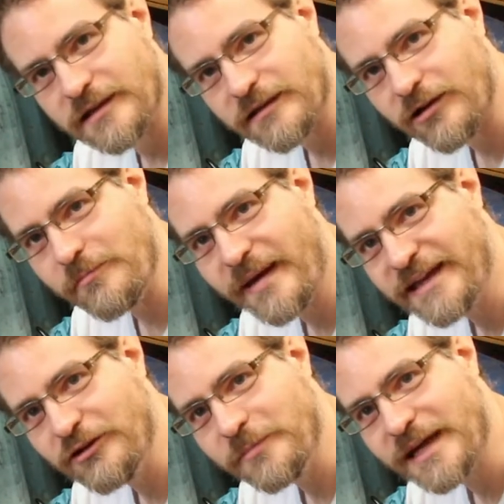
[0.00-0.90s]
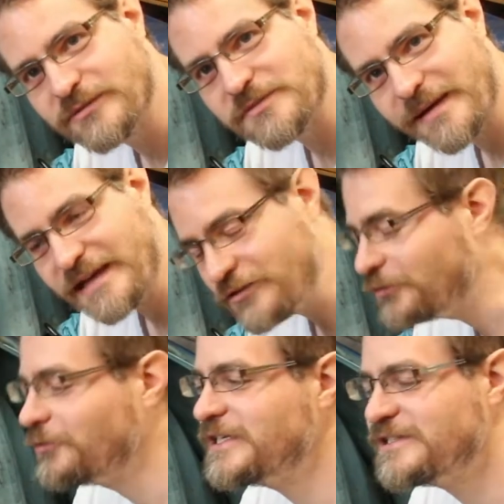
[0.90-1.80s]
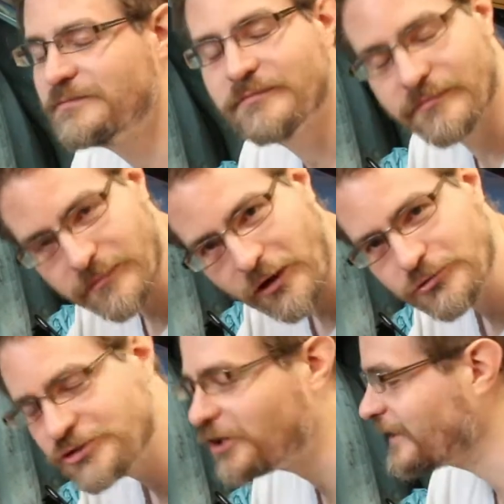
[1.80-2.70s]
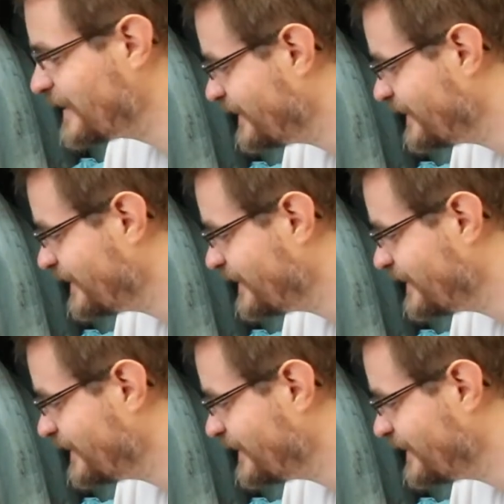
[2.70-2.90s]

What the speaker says: I may not be able to make the noise, but I'll try.